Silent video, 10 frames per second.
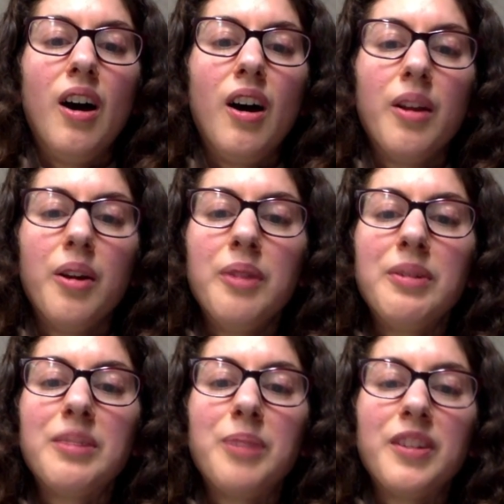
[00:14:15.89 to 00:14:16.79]
Although the
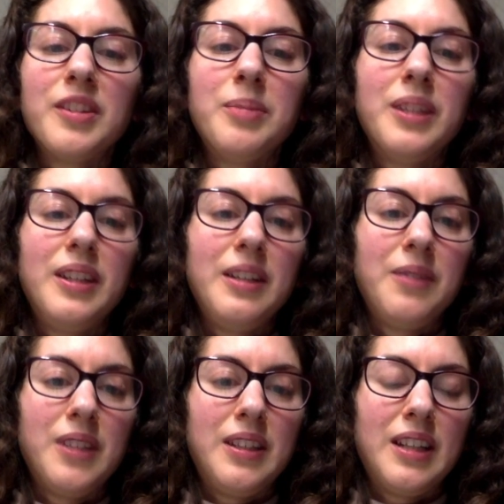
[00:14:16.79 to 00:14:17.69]
responsibility
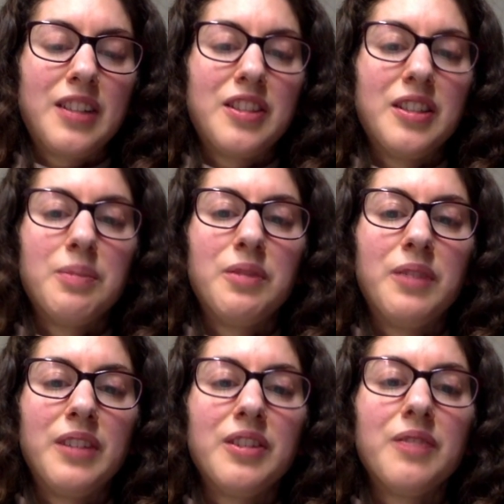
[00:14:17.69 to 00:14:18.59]
for detection and
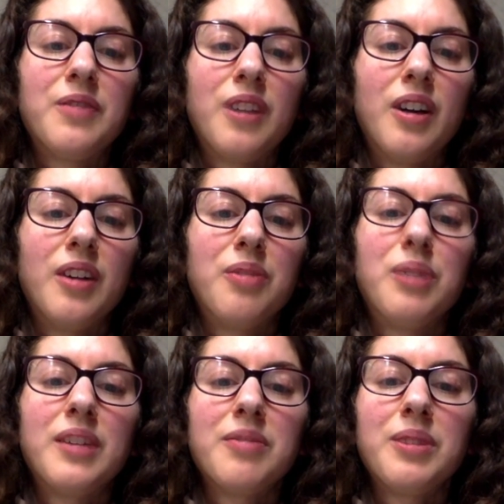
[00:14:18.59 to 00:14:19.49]
prevention of fraud
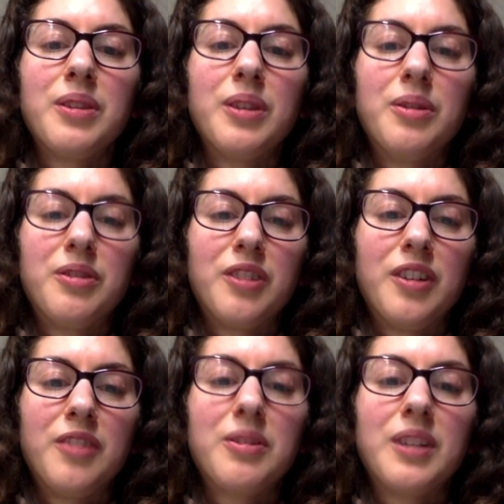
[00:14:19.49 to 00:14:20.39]
rests with those
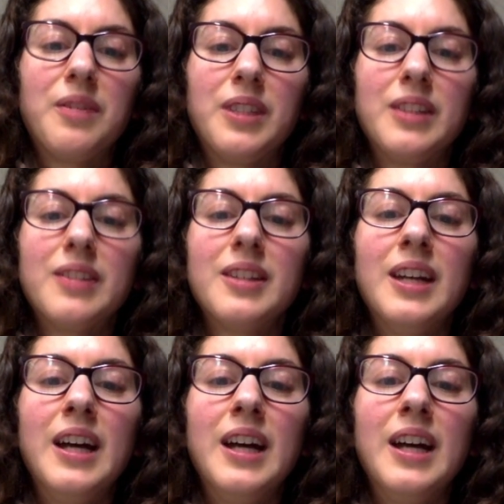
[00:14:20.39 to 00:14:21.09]
charged with governance,